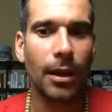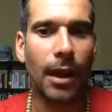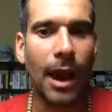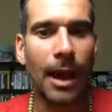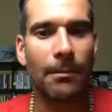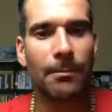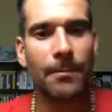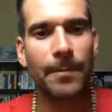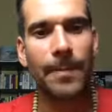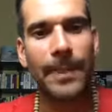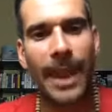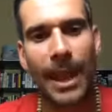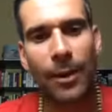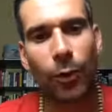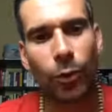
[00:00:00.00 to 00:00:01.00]

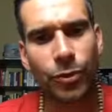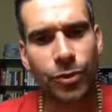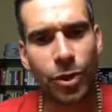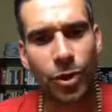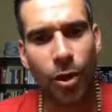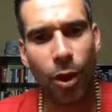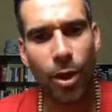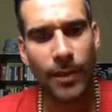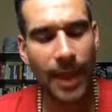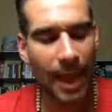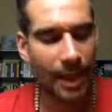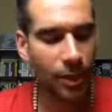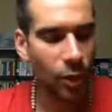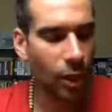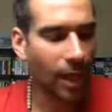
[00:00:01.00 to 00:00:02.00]
And also knowing that,
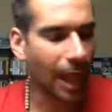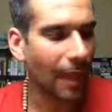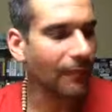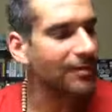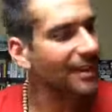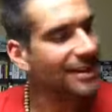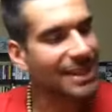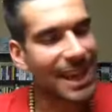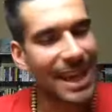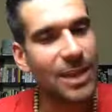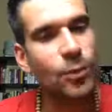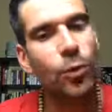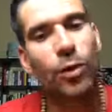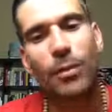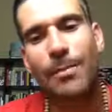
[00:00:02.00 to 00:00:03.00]
you know, love doesn't
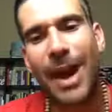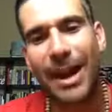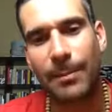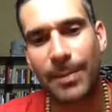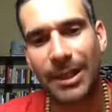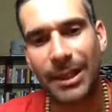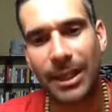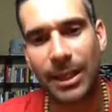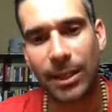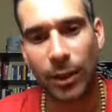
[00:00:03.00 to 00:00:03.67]
equal compatibility.